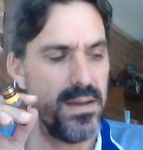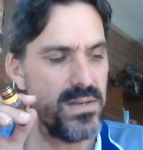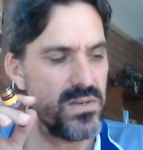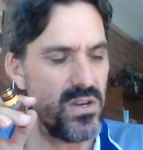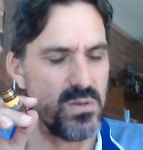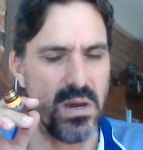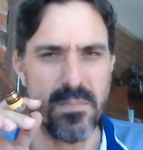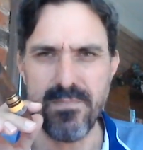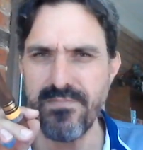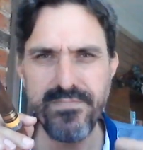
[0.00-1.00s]
Excuse me.
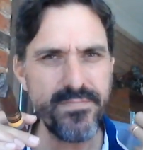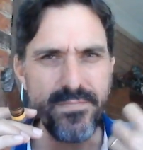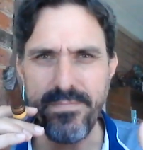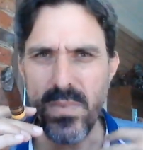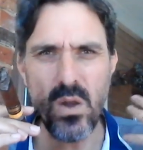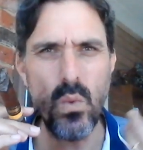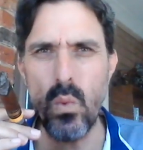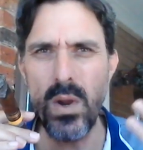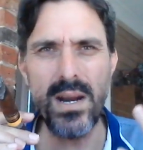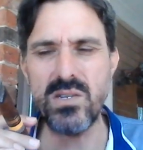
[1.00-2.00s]

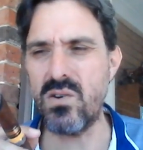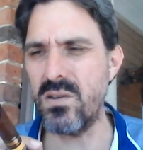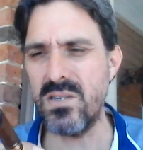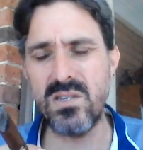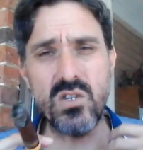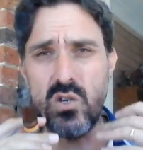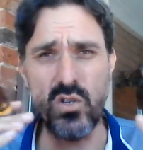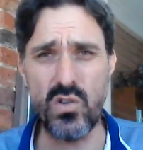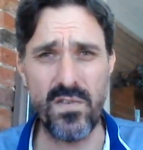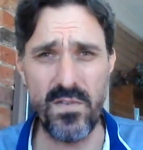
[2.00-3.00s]
Really strong. This is too
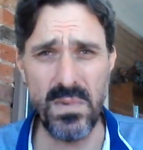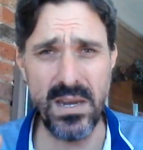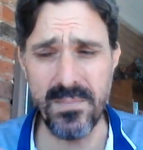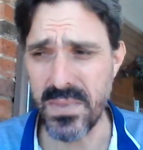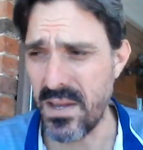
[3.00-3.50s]
strong for me.